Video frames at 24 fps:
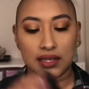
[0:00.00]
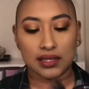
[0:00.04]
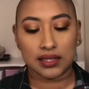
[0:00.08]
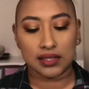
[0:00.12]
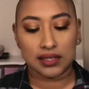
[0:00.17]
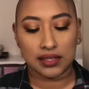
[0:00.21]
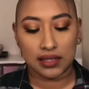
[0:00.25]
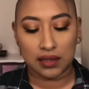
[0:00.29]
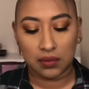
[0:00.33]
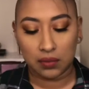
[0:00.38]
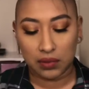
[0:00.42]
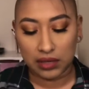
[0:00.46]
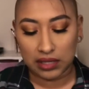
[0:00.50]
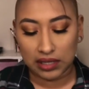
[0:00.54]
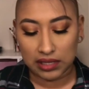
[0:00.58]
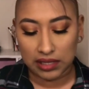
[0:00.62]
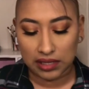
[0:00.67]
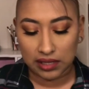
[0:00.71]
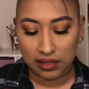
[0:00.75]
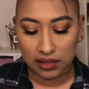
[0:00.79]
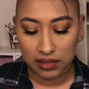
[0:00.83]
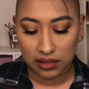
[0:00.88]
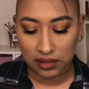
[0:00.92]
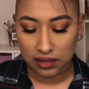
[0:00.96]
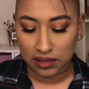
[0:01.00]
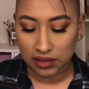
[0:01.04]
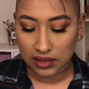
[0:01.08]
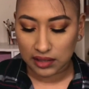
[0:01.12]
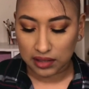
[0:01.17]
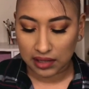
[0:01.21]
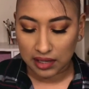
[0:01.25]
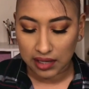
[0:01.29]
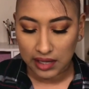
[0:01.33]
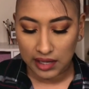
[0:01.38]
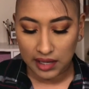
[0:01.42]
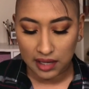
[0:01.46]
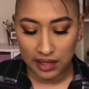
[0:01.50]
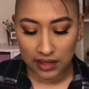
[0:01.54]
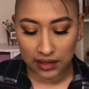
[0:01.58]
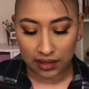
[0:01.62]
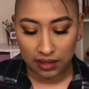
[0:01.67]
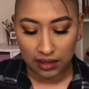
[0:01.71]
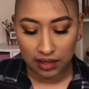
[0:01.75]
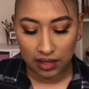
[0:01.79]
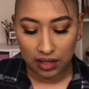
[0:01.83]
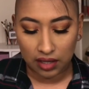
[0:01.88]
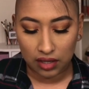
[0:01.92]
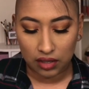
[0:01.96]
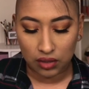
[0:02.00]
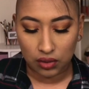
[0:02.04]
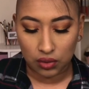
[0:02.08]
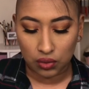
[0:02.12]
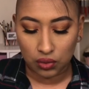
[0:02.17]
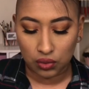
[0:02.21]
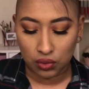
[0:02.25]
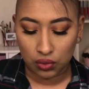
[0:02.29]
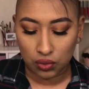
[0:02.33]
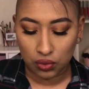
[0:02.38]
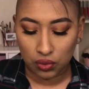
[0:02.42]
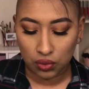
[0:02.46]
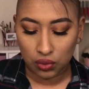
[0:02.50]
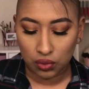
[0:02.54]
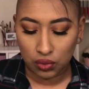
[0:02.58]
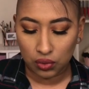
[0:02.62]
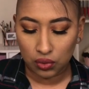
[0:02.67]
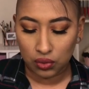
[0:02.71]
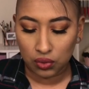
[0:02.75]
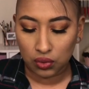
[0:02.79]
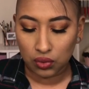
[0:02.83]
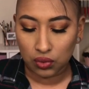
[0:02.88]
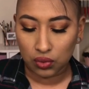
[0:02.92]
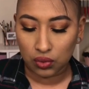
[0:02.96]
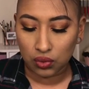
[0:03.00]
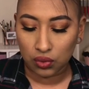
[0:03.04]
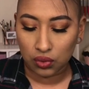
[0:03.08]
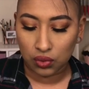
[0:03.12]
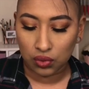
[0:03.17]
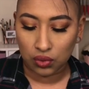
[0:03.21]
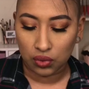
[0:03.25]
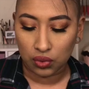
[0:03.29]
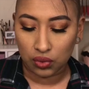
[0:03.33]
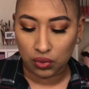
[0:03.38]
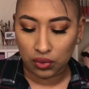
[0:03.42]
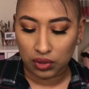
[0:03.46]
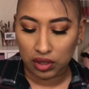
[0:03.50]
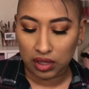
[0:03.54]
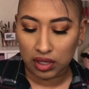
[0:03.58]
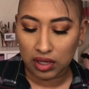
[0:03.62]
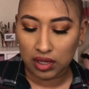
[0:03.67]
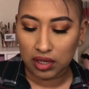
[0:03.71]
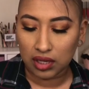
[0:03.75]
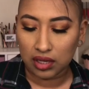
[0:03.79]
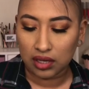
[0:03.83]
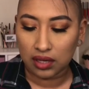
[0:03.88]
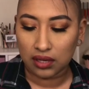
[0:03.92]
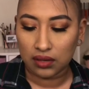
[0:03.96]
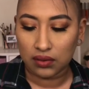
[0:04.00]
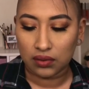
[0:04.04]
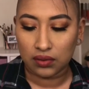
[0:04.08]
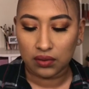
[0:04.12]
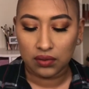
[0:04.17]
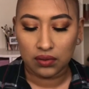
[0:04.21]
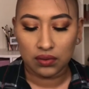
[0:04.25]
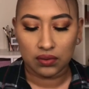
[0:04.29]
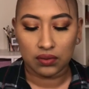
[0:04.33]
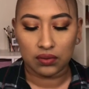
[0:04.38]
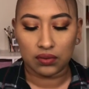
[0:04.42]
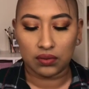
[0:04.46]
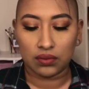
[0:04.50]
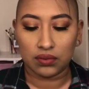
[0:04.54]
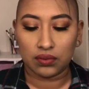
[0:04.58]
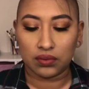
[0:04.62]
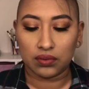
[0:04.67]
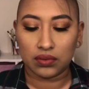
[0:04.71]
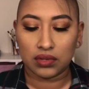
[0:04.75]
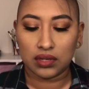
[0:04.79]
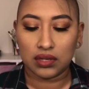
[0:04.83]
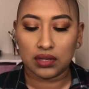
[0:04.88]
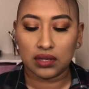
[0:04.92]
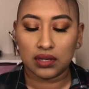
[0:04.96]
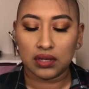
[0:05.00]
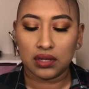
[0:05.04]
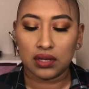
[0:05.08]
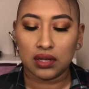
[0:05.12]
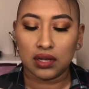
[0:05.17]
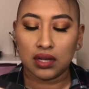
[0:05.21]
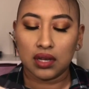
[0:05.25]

let's see what this looks like. Ooh, cute.